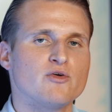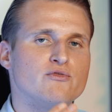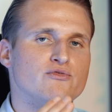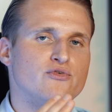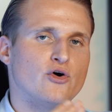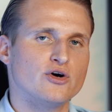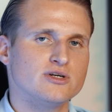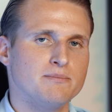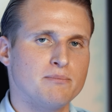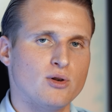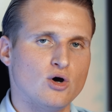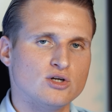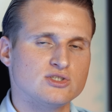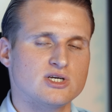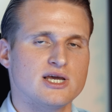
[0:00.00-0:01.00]
for the
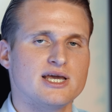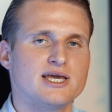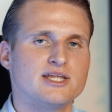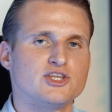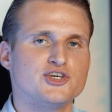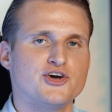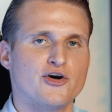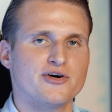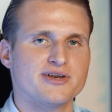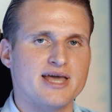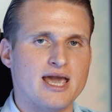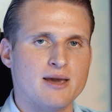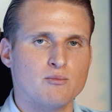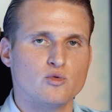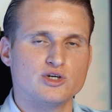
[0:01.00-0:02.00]
plot in your
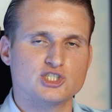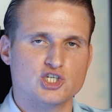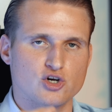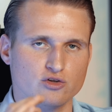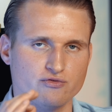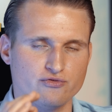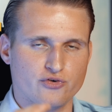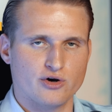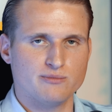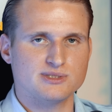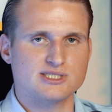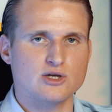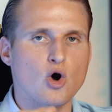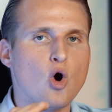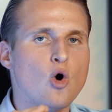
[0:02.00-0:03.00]
name, which
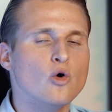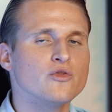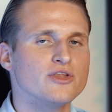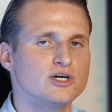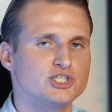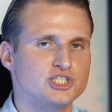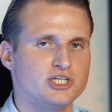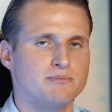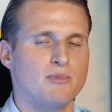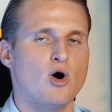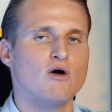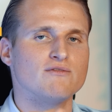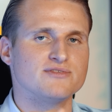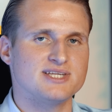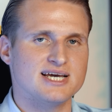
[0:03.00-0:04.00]
confirms the ownership
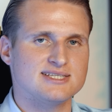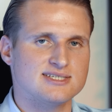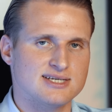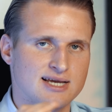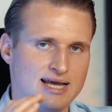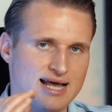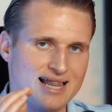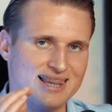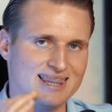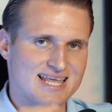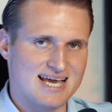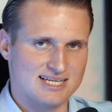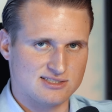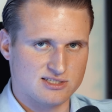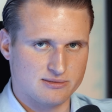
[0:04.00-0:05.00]
of that
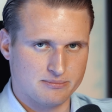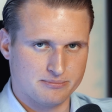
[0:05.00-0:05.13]
land.